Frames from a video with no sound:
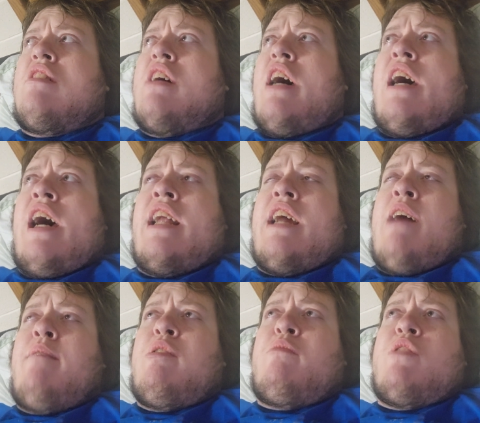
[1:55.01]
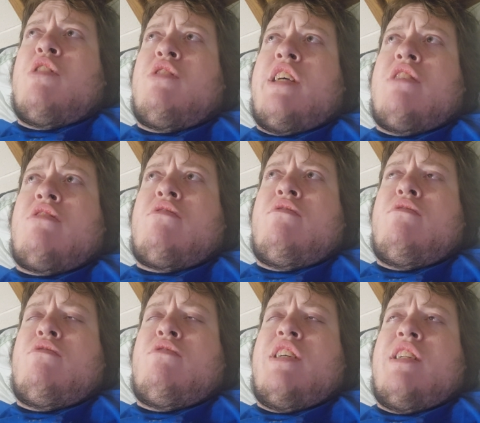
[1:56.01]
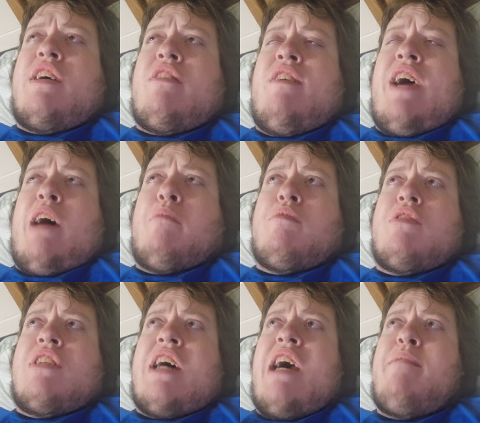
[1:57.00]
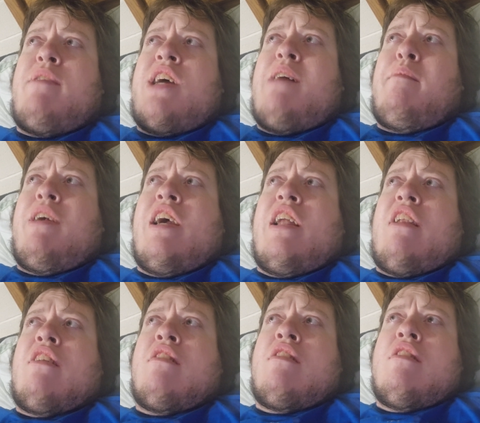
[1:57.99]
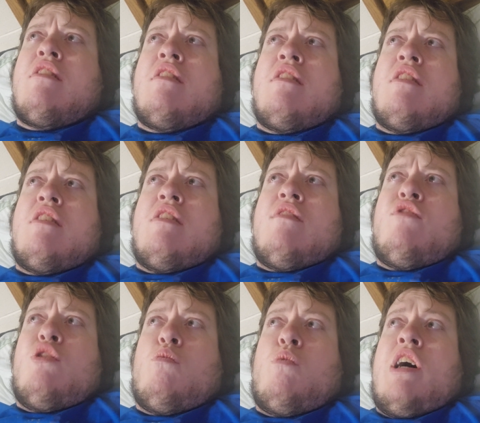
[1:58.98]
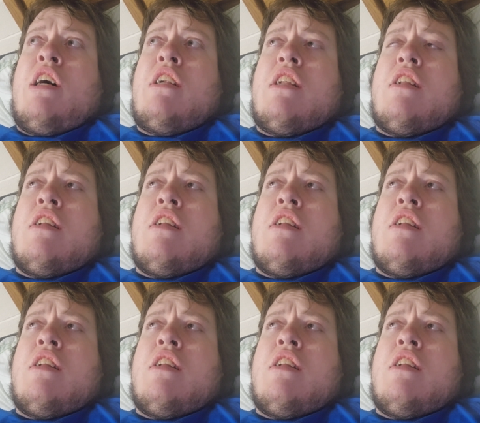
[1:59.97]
I'm the one who gets treated like crap, time and time again. But what?